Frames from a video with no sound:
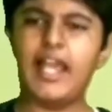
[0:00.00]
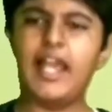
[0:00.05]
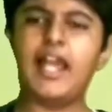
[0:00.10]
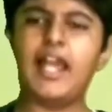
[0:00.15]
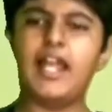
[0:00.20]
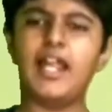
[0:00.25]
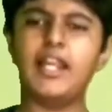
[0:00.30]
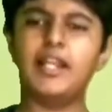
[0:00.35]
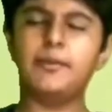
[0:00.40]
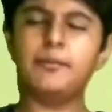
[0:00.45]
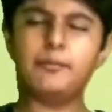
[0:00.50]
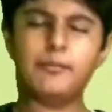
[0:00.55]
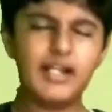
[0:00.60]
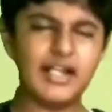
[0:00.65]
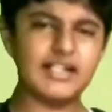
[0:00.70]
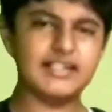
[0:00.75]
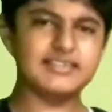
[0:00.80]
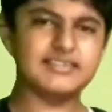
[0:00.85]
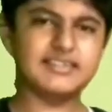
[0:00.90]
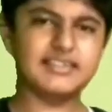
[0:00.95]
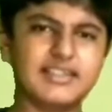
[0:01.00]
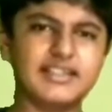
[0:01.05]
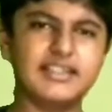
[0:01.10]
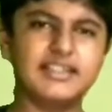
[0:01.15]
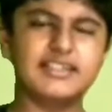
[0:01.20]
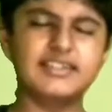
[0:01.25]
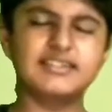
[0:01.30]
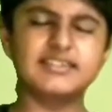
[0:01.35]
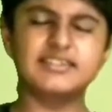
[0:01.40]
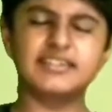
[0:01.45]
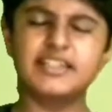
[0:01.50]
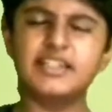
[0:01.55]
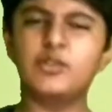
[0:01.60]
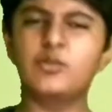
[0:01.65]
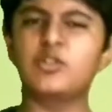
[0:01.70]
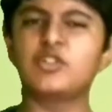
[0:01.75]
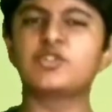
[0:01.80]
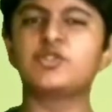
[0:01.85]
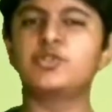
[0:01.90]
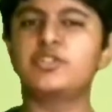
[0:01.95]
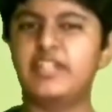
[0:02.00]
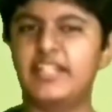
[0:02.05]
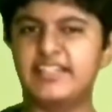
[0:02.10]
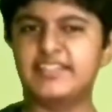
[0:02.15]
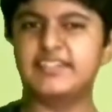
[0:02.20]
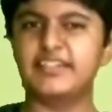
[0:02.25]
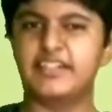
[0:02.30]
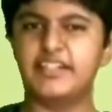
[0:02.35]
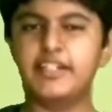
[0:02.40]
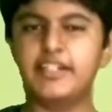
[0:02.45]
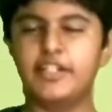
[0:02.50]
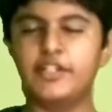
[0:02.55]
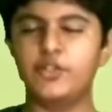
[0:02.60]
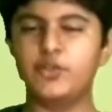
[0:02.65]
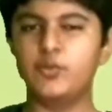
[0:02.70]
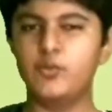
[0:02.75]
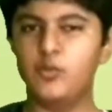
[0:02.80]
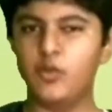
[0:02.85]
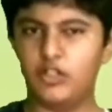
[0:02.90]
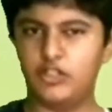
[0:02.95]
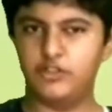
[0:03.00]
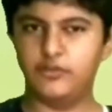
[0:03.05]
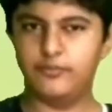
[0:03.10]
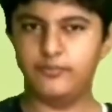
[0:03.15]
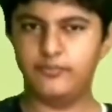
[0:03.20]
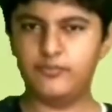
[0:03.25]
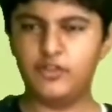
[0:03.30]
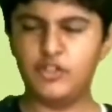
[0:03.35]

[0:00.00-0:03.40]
And mass is equals to density into volume.